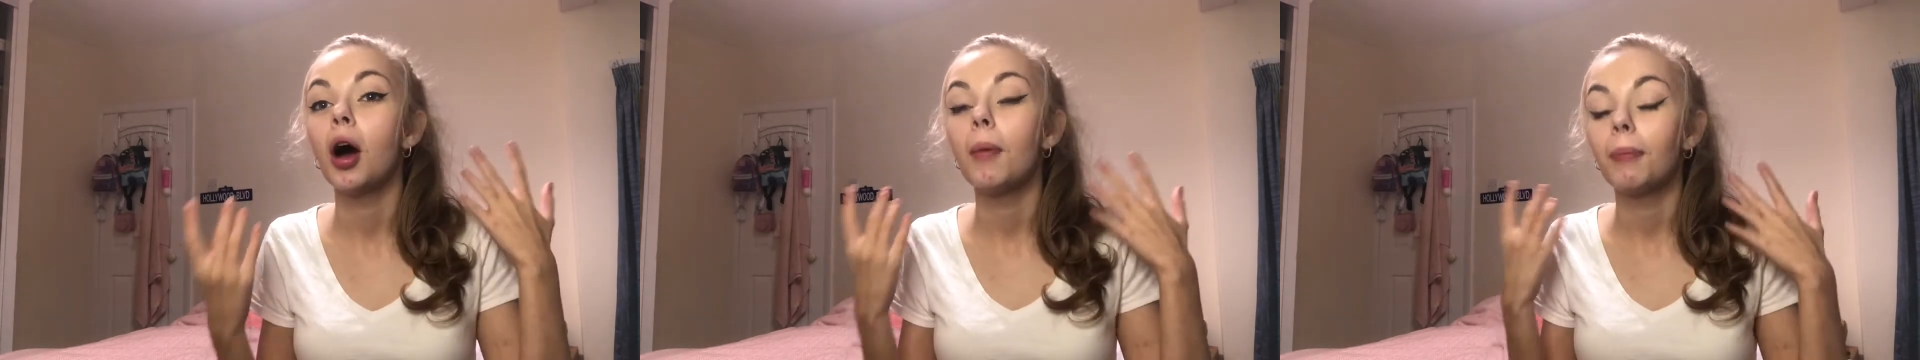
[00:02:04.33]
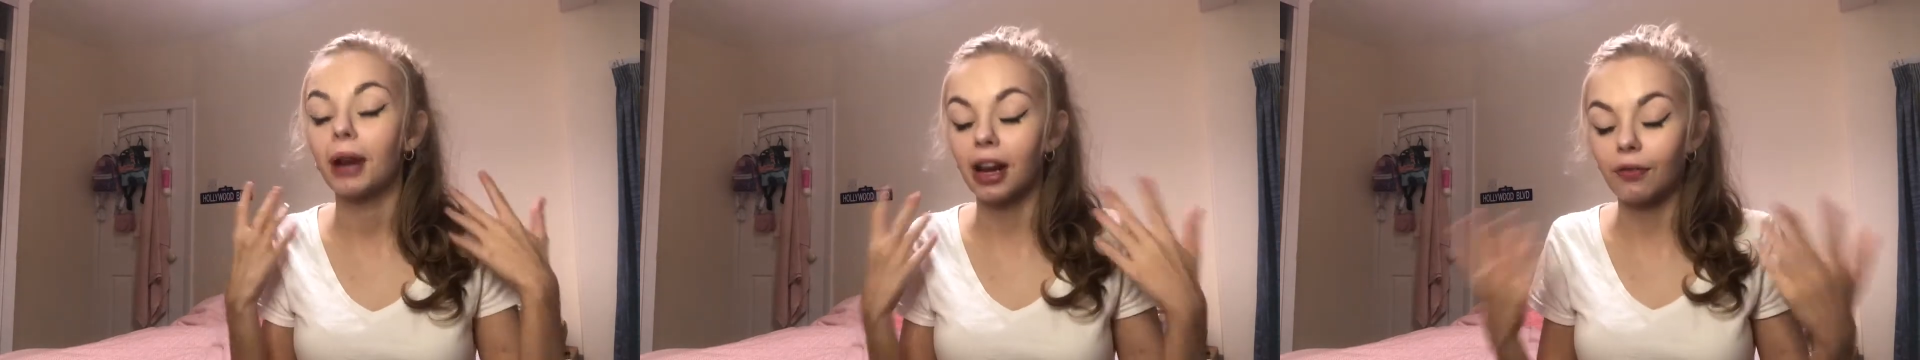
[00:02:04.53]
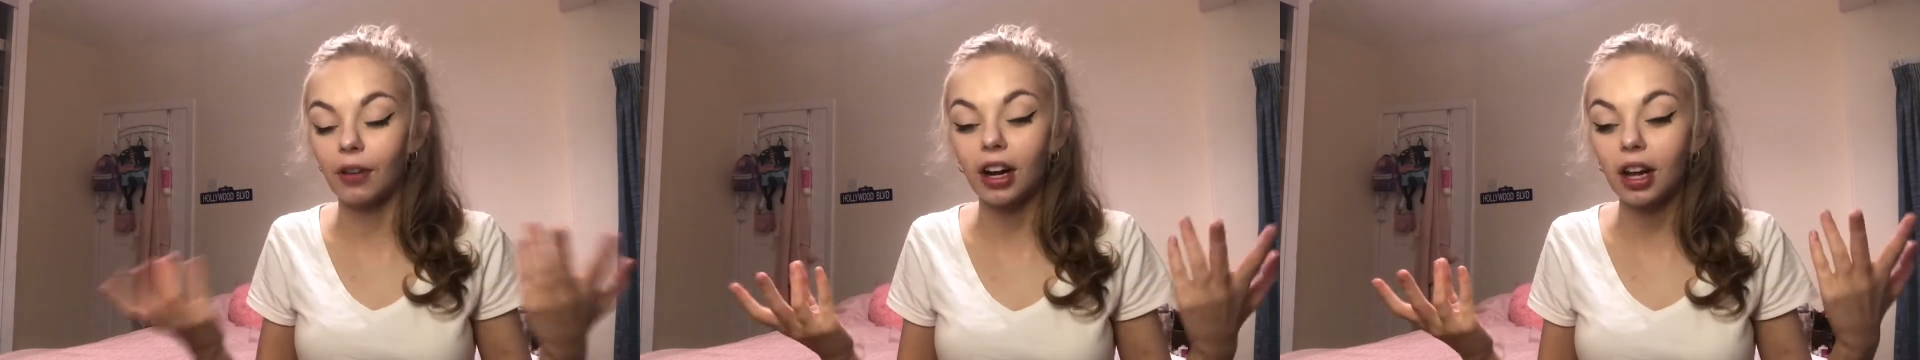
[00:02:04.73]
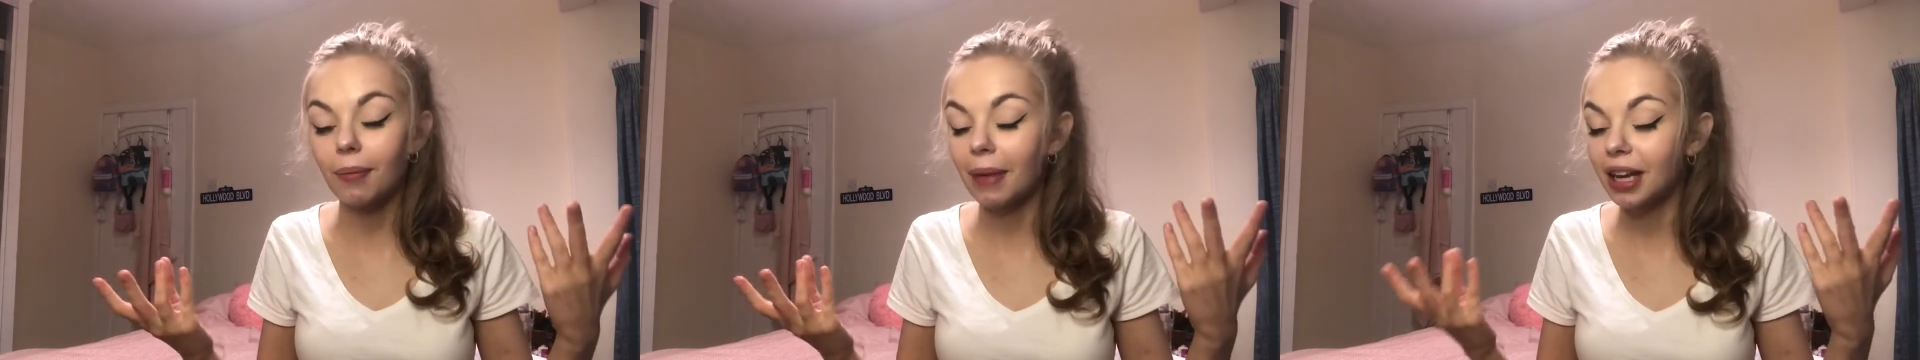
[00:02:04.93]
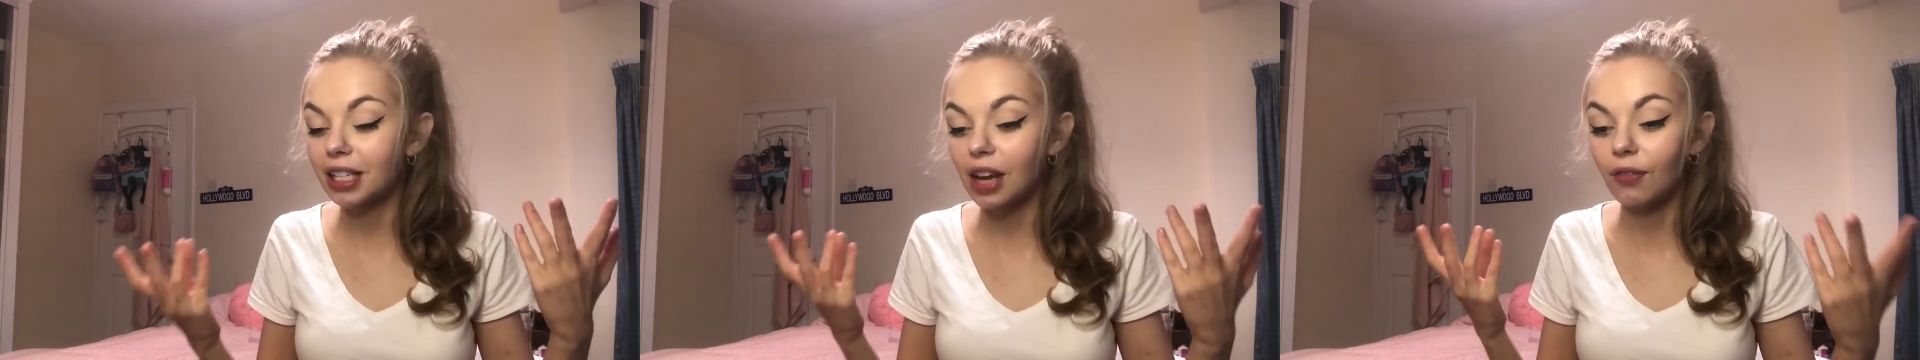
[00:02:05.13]
but I
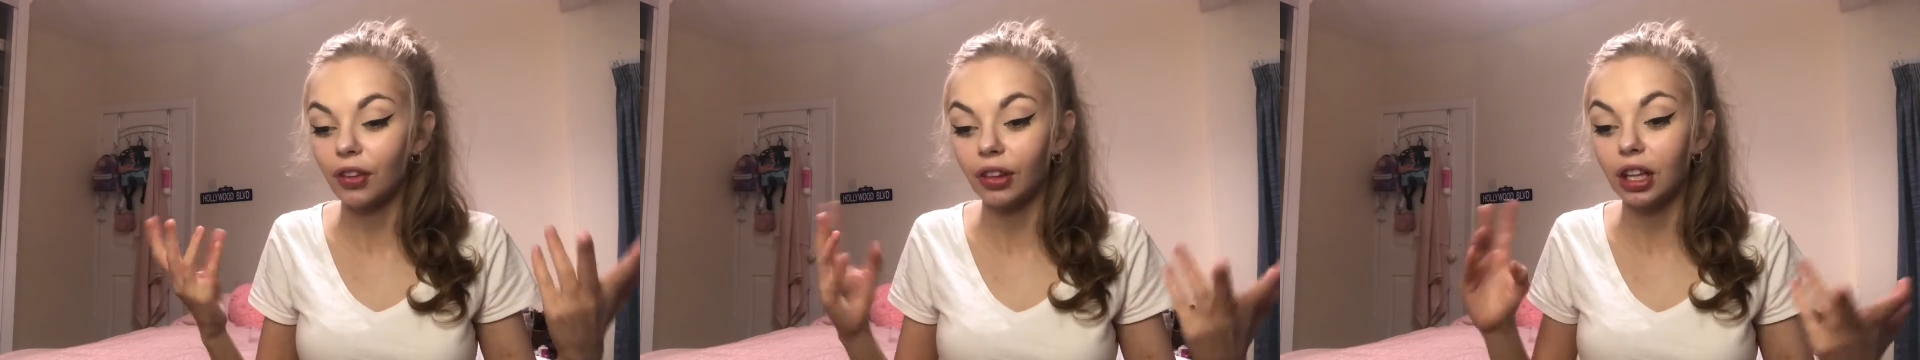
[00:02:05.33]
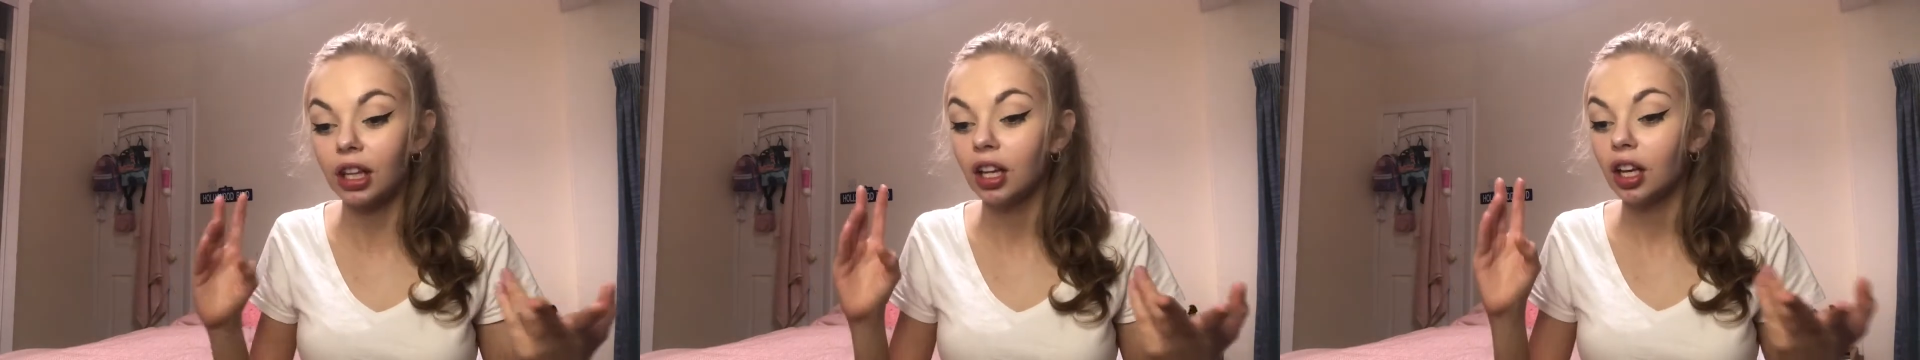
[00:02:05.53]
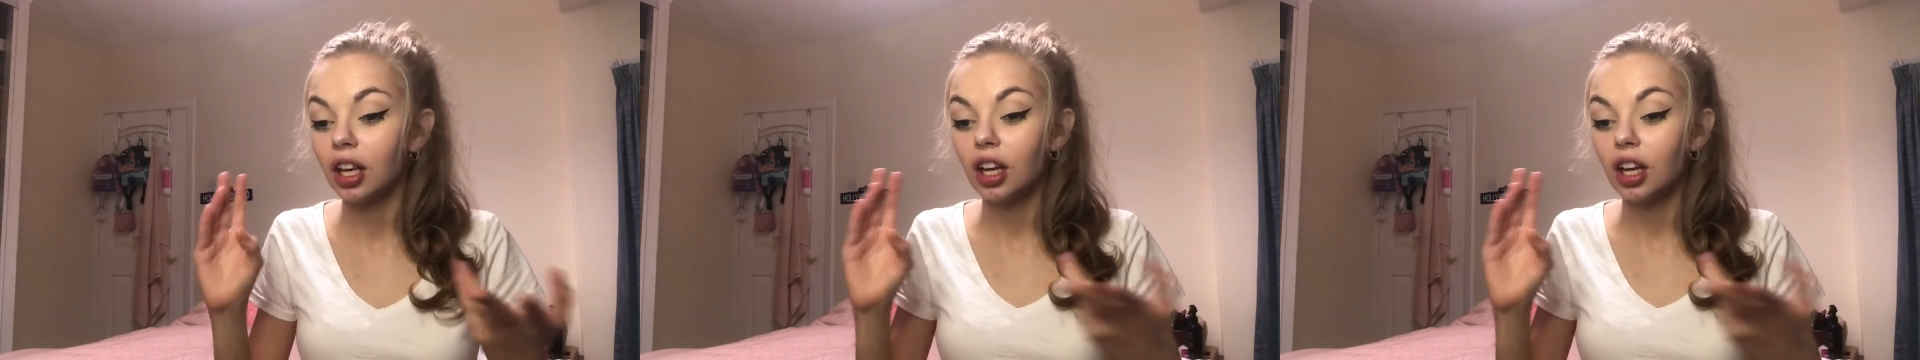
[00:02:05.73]
recommend definitely,